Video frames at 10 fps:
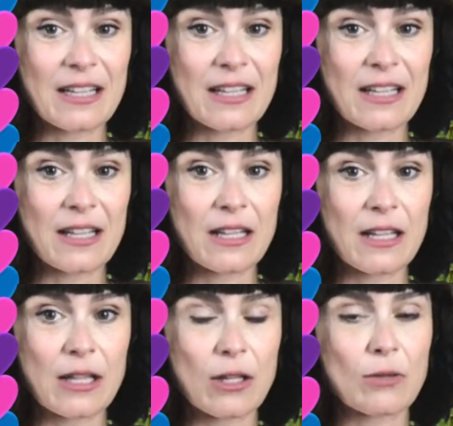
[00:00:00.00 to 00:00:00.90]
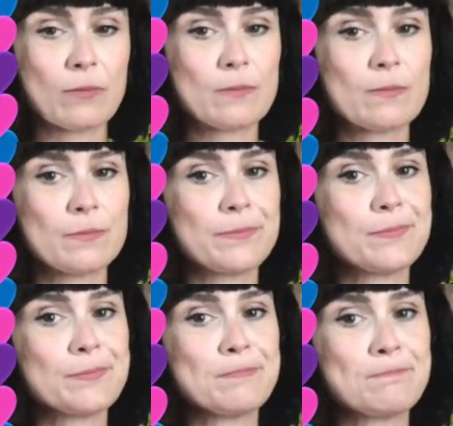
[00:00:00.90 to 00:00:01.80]

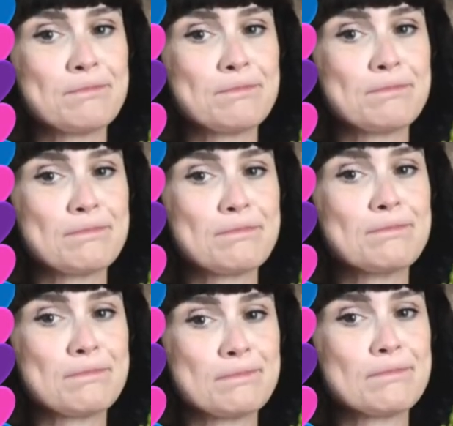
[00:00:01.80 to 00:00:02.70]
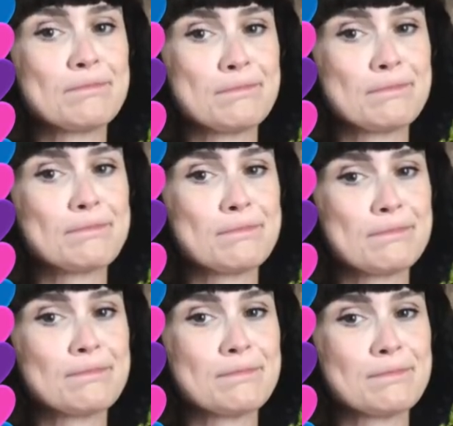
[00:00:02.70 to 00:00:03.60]

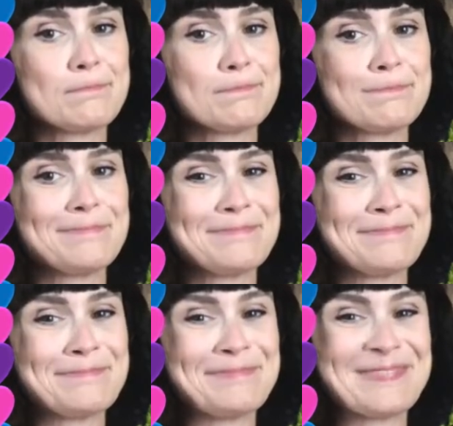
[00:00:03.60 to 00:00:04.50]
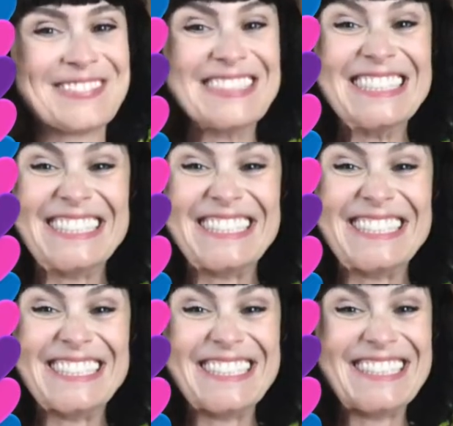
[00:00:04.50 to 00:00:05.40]

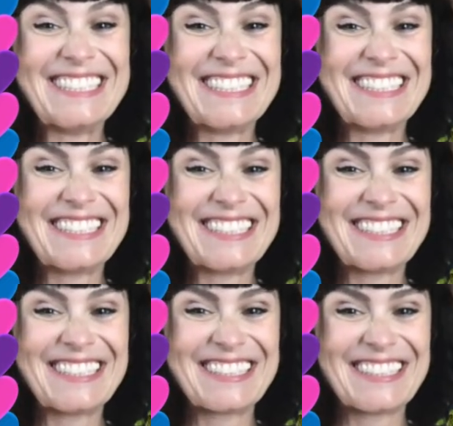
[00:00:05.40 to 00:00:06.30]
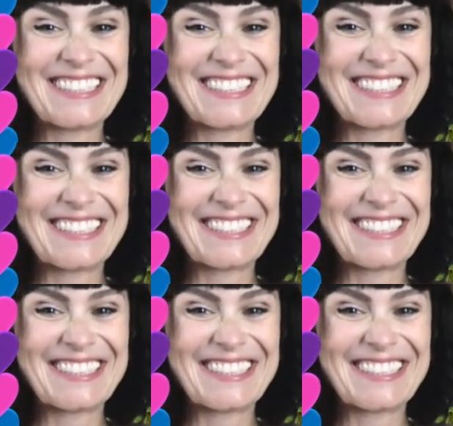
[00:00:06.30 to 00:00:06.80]
[no speech]